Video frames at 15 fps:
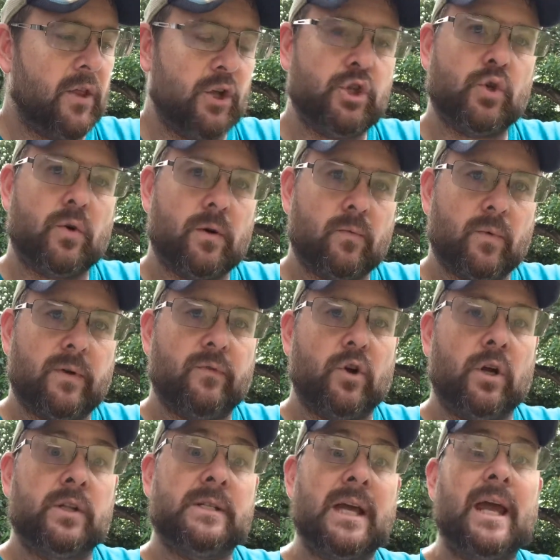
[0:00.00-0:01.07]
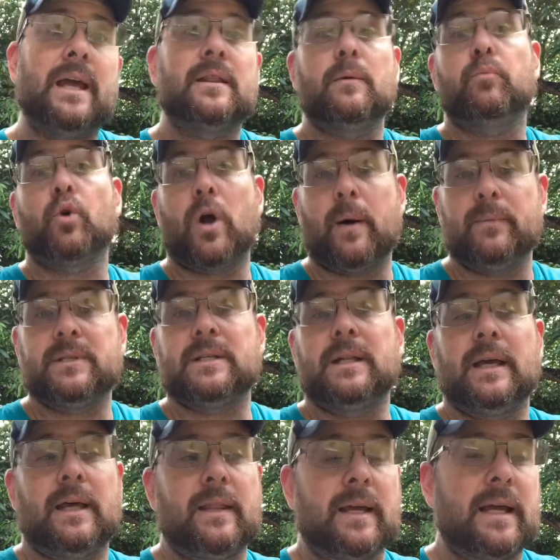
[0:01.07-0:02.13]
Jordan River and take the promised
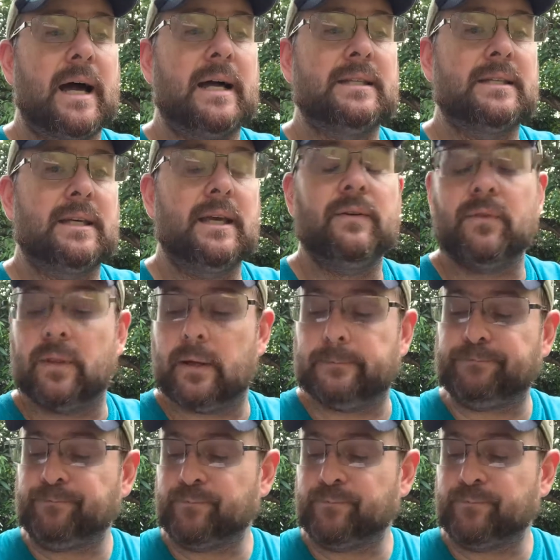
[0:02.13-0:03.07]
land that God's given them.